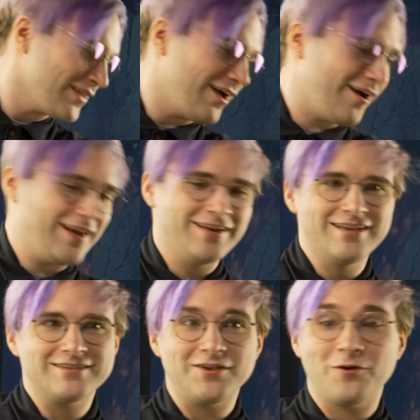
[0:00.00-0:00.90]
All right,
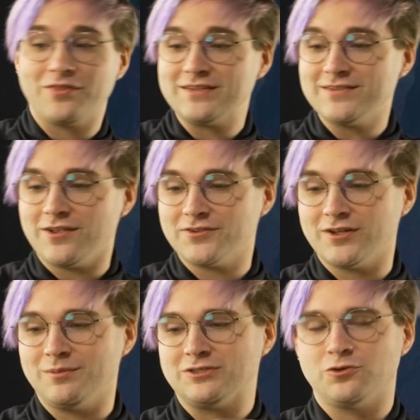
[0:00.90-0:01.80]
so this is also going
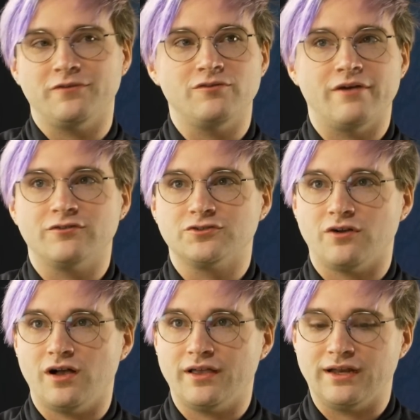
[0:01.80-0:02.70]
to be true if you ever
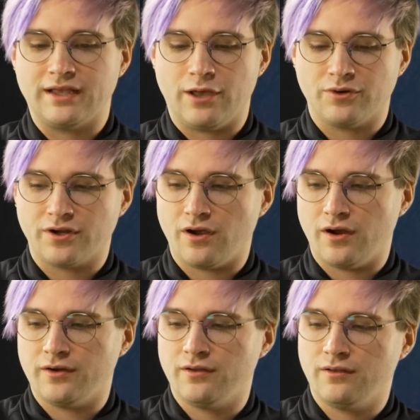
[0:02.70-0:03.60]
draw an encounter card.